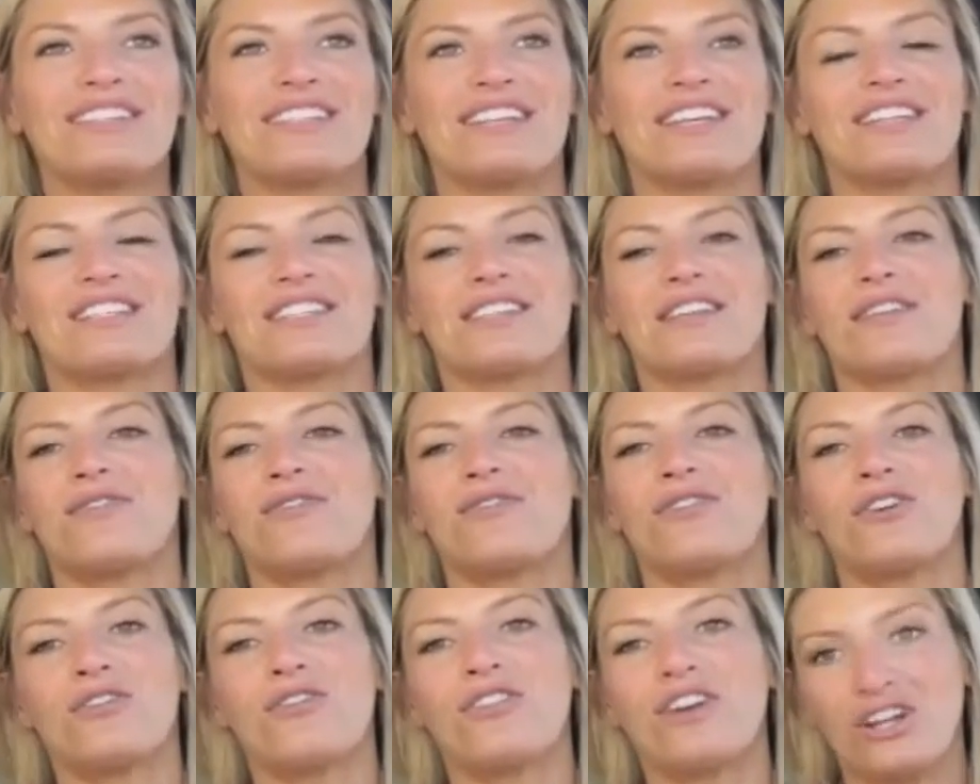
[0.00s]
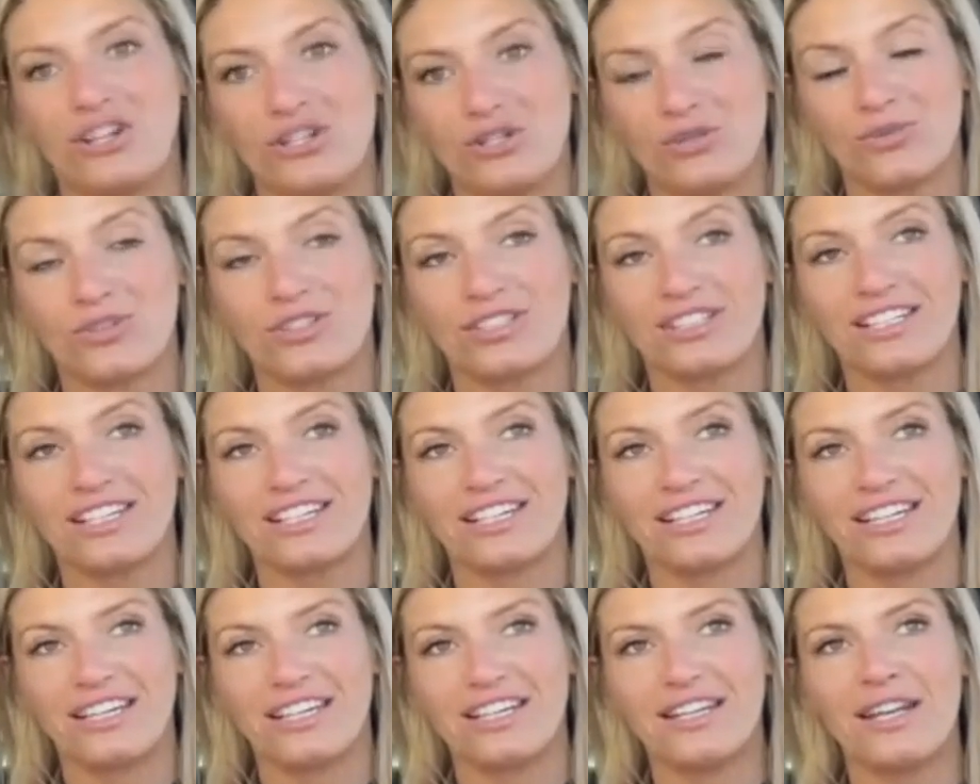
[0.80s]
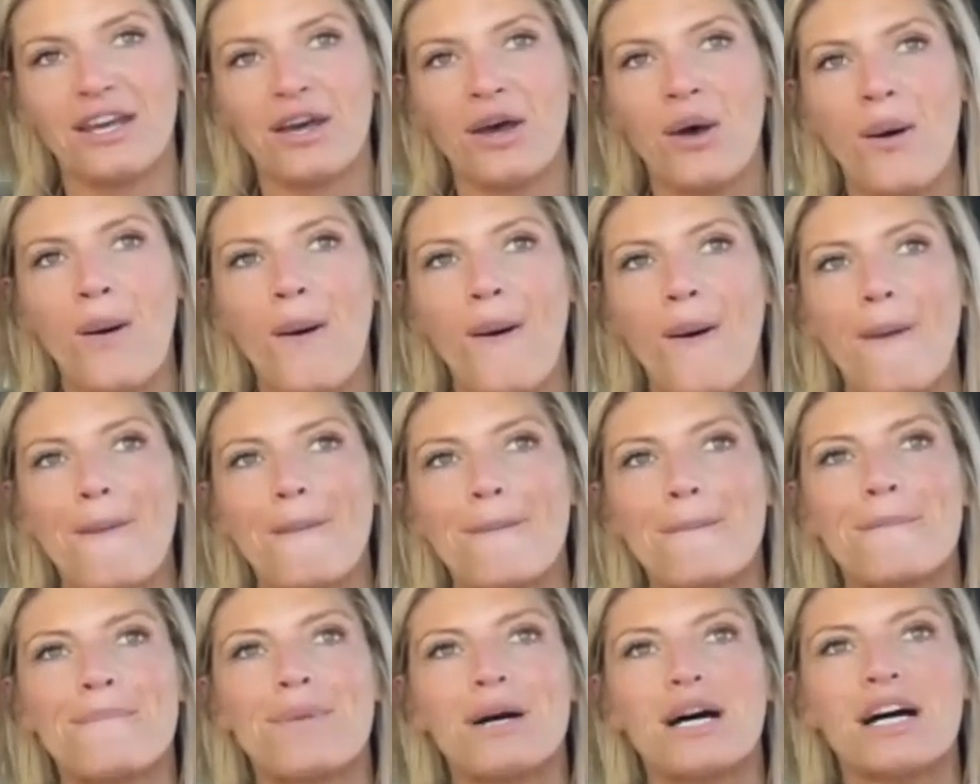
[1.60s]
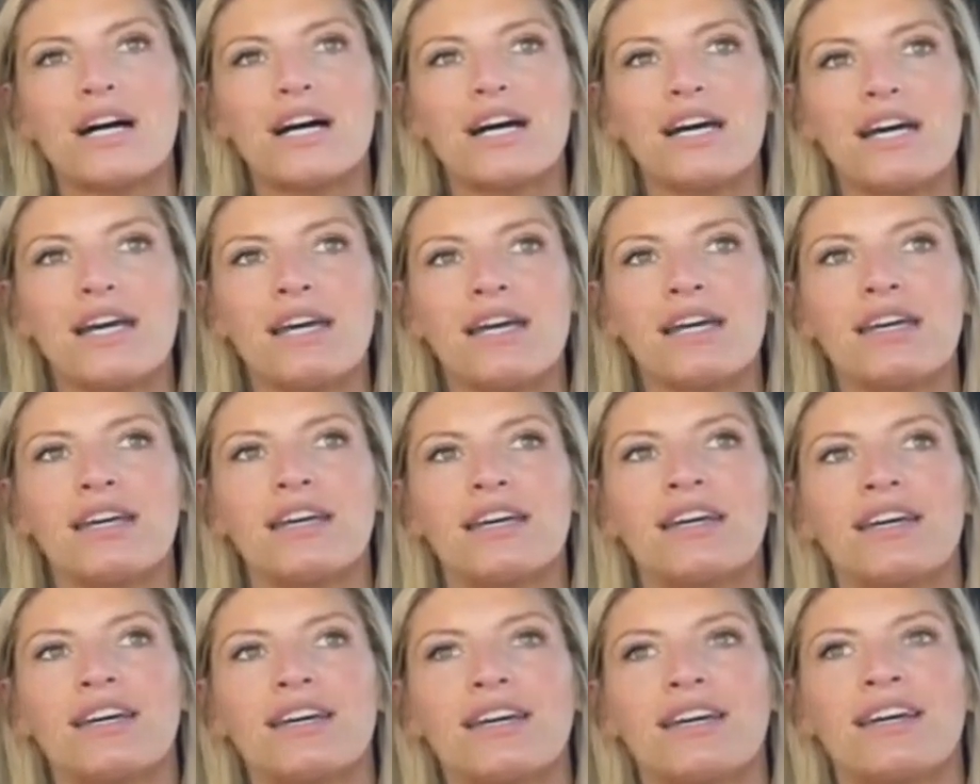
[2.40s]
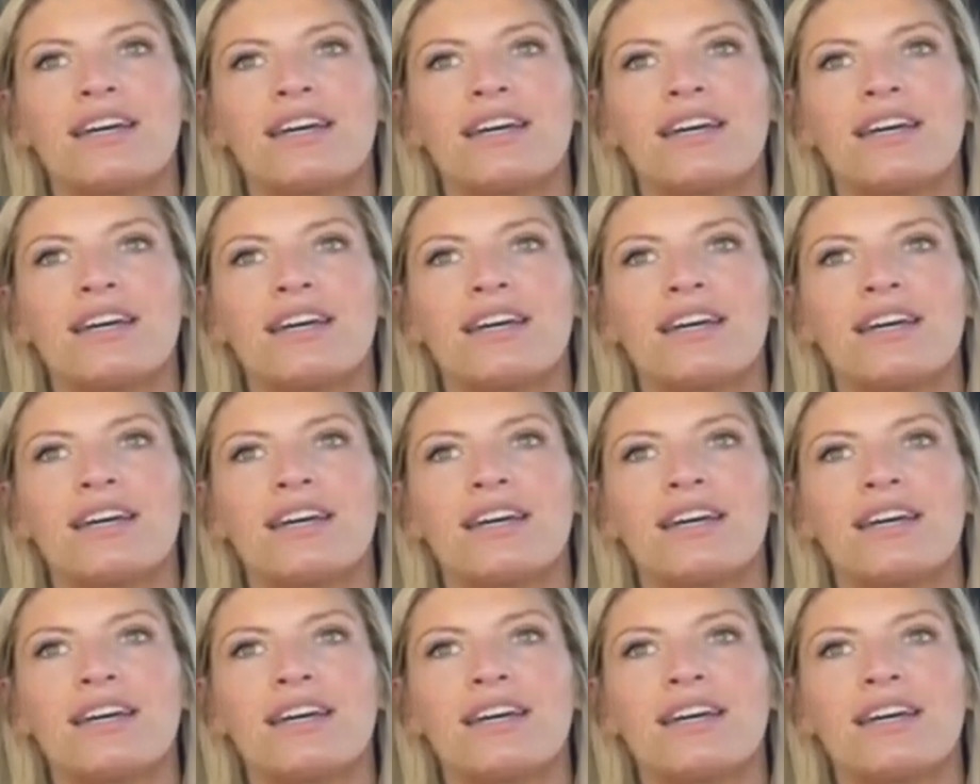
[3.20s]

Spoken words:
it's a foot fetish one again, but